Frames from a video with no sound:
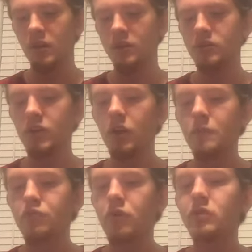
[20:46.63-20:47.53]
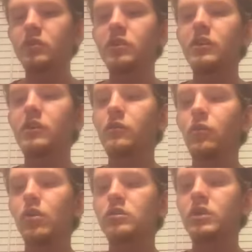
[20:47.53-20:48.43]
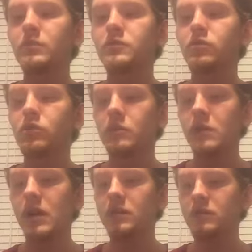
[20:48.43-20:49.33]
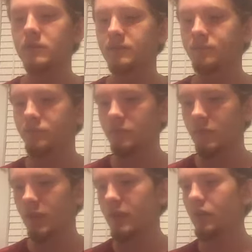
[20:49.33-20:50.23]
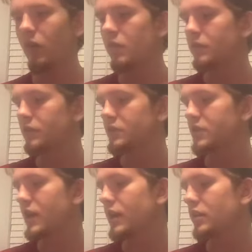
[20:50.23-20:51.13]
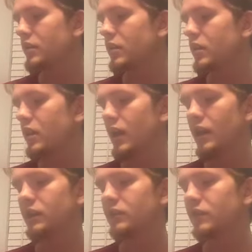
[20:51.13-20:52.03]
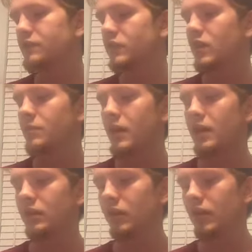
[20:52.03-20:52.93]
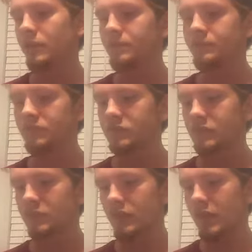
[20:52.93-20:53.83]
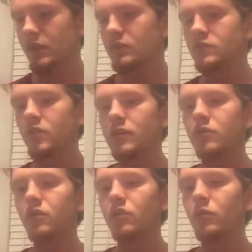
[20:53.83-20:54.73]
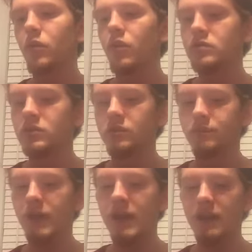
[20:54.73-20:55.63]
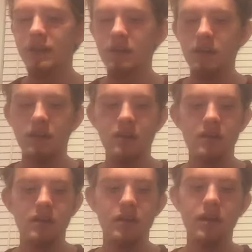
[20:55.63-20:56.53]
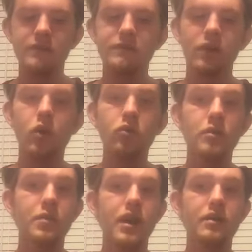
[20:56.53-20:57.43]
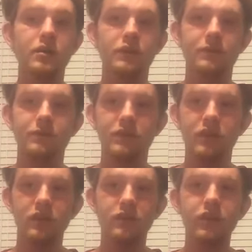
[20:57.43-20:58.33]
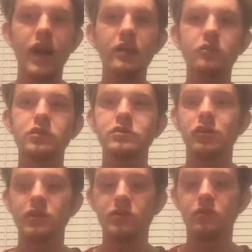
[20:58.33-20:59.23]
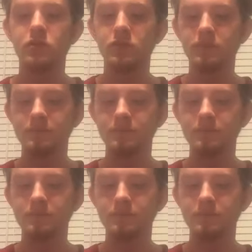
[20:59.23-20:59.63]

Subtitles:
So Brody Lee walked up to Cabana. He offered his hand, and he lifted Cabana up, and the Dark Order walked to the back, and Colt Cabana followed the Dark Order.